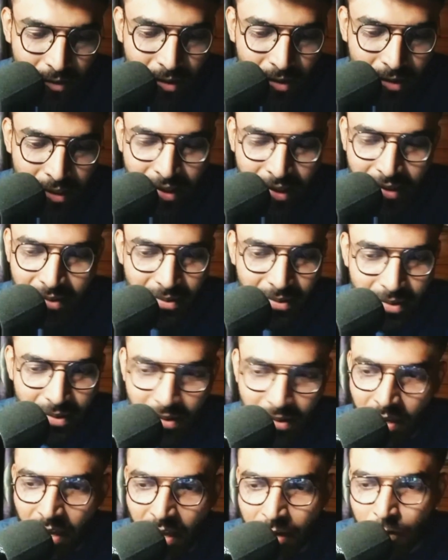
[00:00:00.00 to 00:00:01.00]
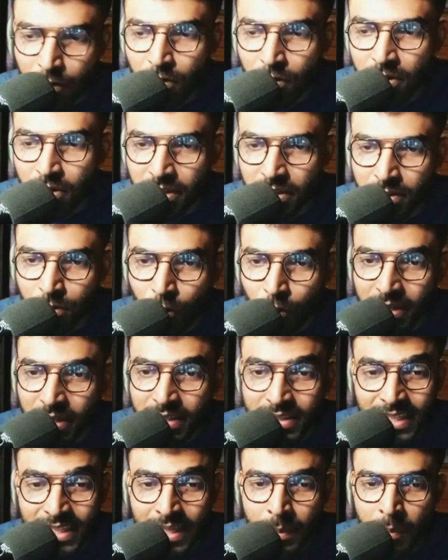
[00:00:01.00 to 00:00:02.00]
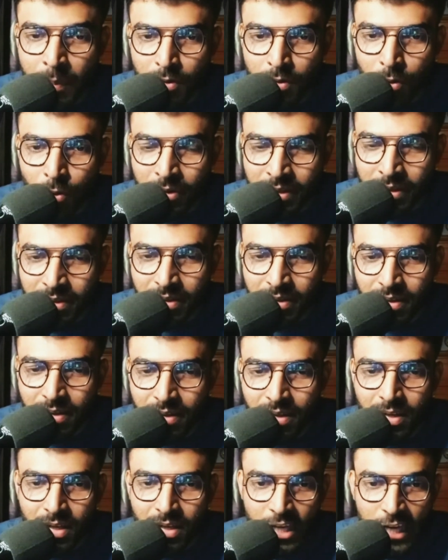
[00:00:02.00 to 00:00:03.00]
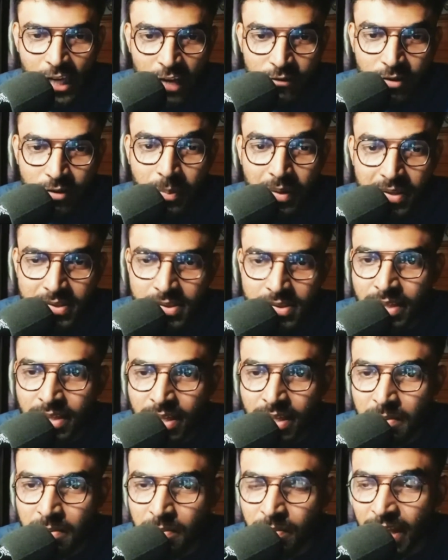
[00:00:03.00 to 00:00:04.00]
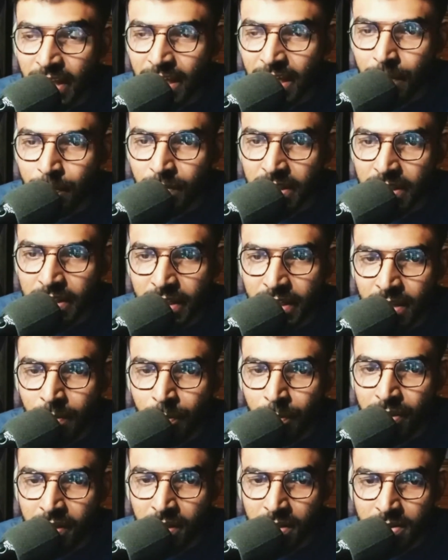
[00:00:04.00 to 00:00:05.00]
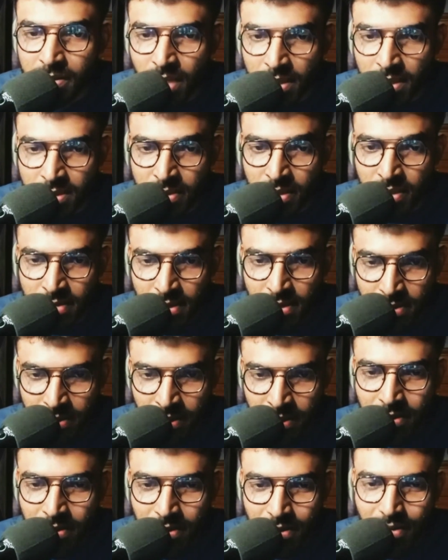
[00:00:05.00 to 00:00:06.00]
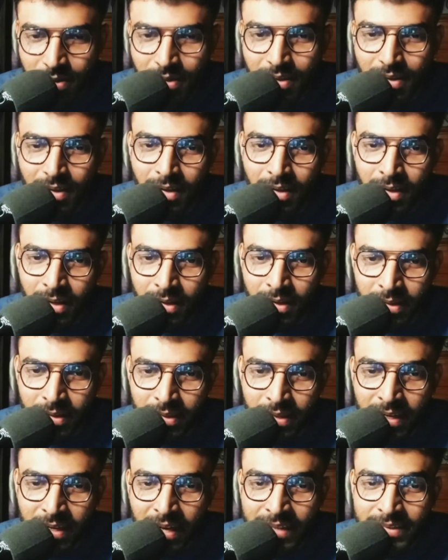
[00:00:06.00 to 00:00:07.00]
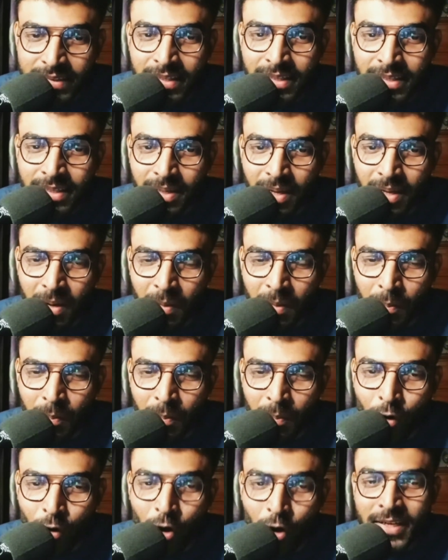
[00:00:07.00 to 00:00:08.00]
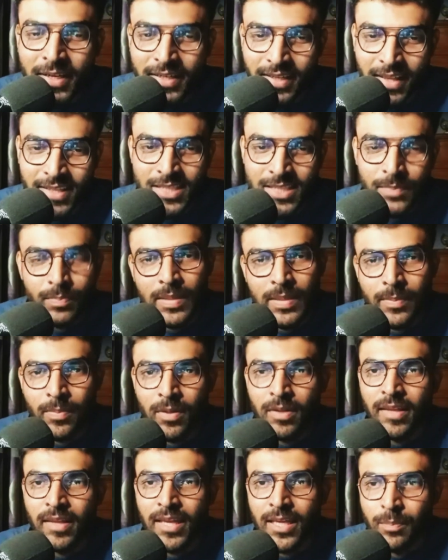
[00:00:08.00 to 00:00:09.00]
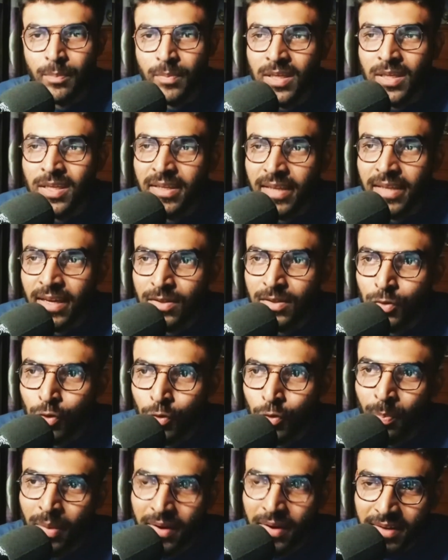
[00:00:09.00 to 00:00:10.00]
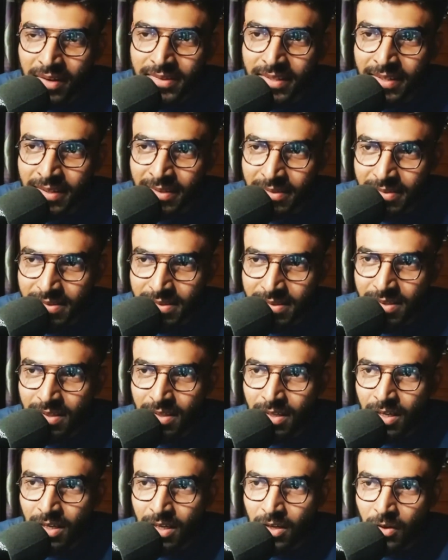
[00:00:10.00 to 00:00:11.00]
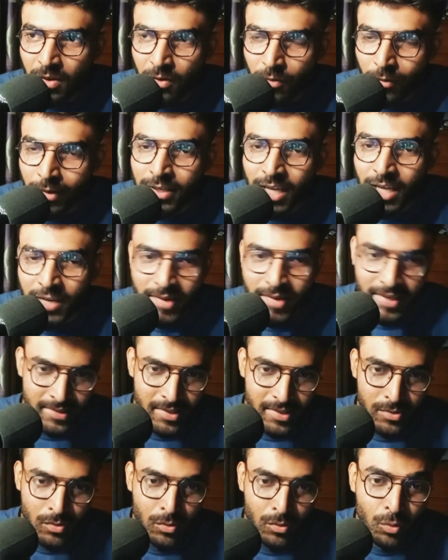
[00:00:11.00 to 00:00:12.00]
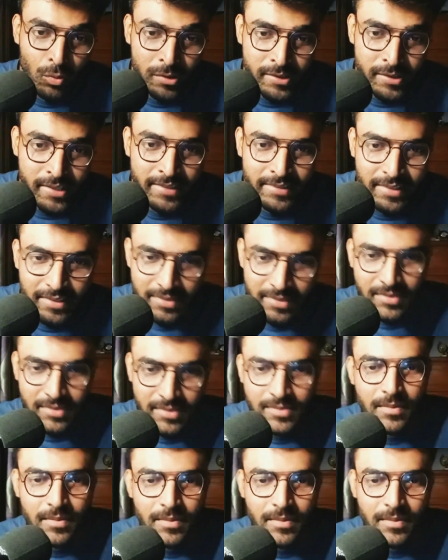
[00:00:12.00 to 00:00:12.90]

like I do not know anything about coding, if a person like me can build such an assistant, then I think more intelligent people like me can do better things when you have access to tools like this.